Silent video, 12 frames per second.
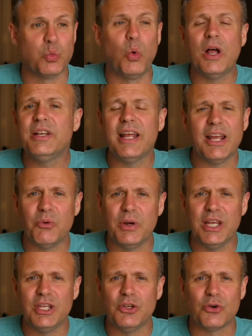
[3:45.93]
one day a
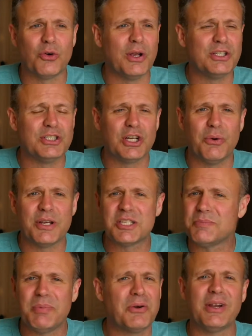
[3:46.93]
week, you're going to go
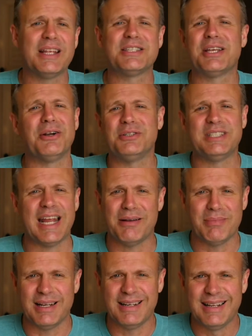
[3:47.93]
experience
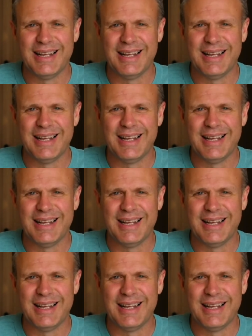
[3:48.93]
entertainment.